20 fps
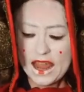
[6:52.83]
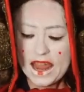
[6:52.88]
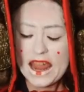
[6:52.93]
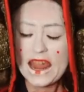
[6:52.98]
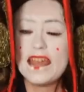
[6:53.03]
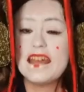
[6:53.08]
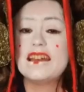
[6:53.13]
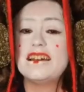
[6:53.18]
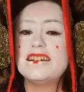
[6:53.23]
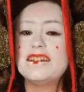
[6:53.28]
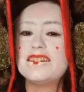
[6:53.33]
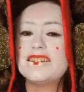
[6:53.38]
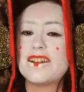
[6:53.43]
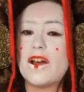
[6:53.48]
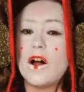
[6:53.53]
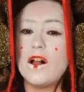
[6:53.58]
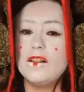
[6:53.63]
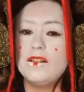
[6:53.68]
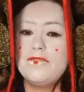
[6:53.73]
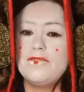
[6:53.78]
And
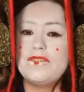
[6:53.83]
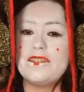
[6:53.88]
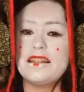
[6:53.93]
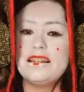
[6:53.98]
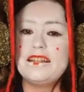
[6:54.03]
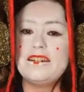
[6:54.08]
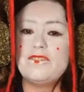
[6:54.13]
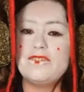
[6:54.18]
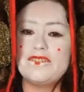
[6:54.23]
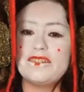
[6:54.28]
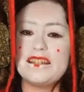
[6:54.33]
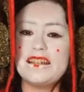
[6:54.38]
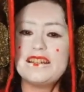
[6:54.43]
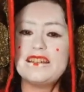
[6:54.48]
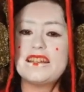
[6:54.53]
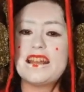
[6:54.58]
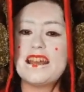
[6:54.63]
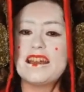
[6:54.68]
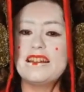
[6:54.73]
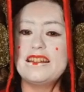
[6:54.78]
all of the little
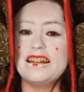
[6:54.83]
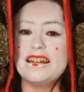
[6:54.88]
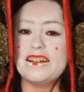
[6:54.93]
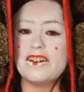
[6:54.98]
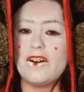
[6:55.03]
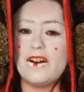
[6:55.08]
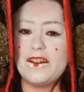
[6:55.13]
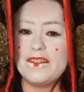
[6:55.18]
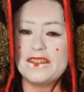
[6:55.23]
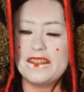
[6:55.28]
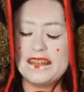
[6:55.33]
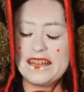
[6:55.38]
detailing on